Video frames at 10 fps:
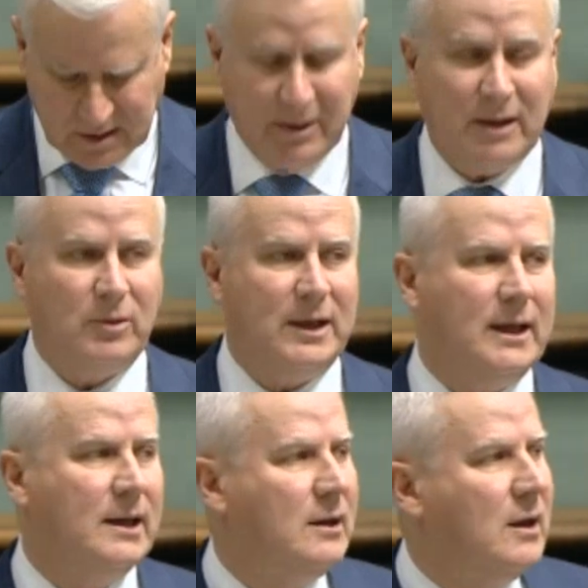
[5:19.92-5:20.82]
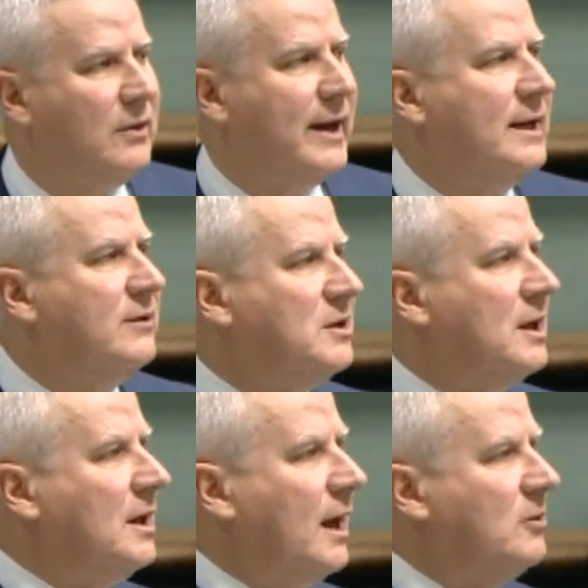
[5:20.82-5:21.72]
no matter where they lived.
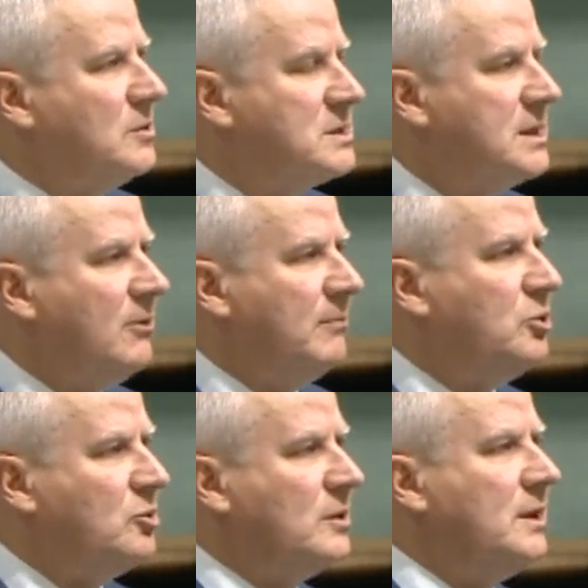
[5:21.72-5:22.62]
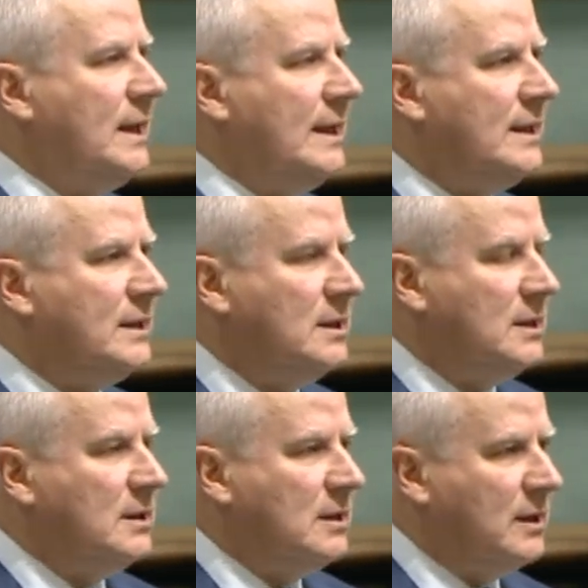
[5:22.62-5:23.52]
And it was so important in
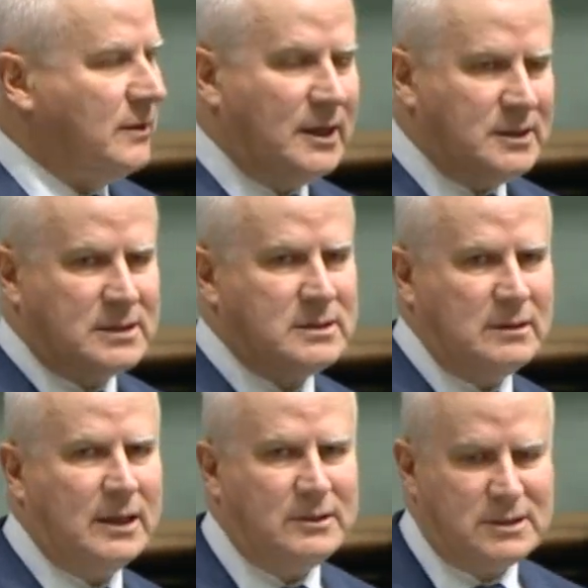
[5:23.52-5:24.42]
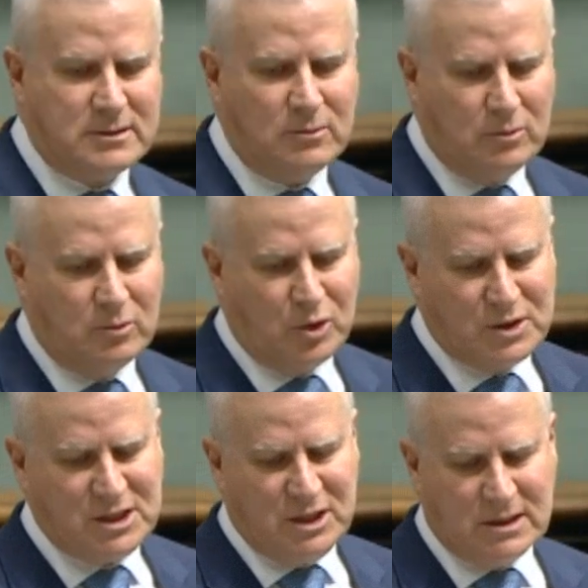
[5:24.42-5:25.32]
those
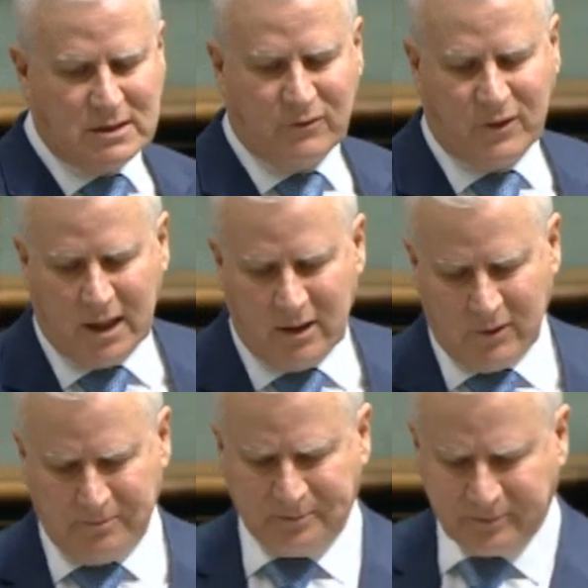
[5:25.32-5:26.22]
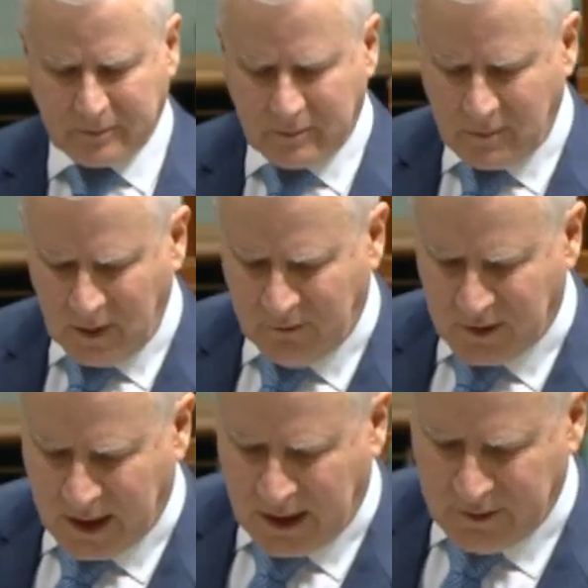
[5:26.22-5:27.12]
worst years of COVID, of the
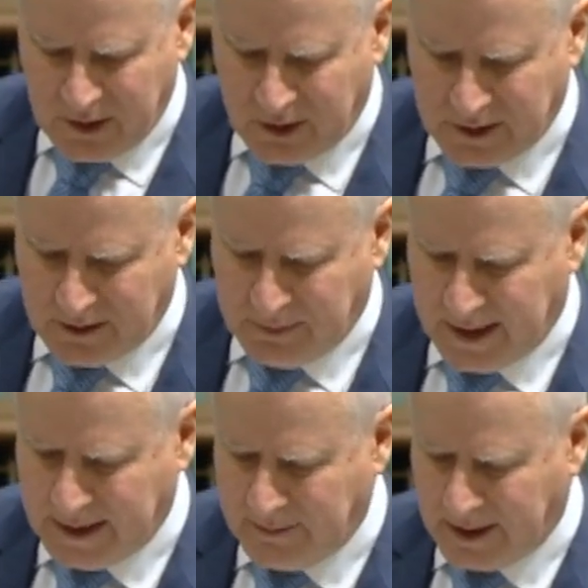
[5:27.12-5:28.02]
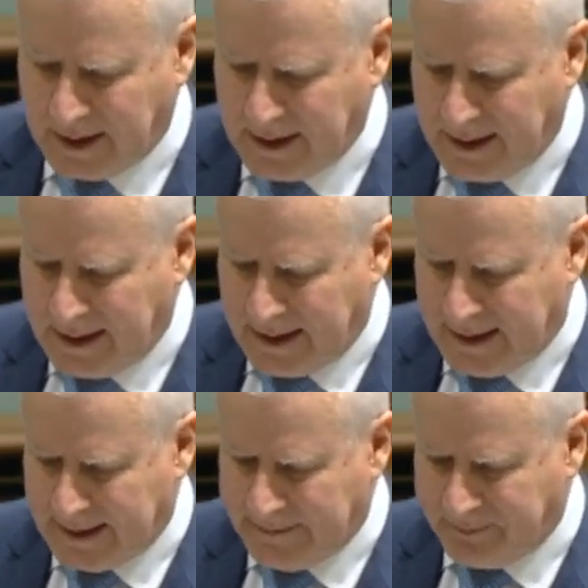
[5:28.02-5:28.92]
COVID-19 pandemic.
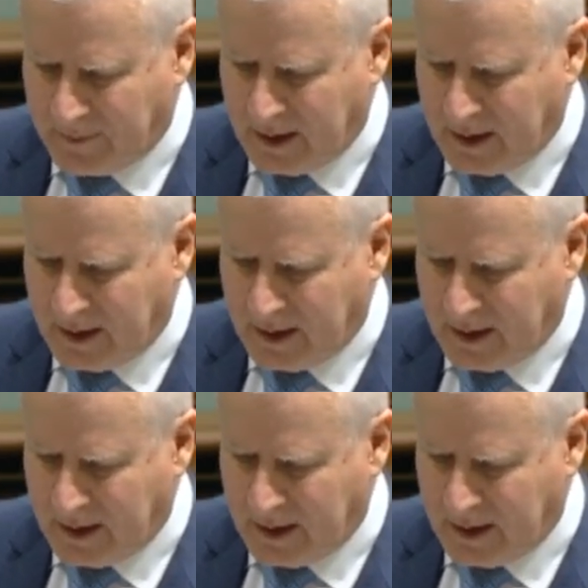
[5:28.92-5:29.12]
And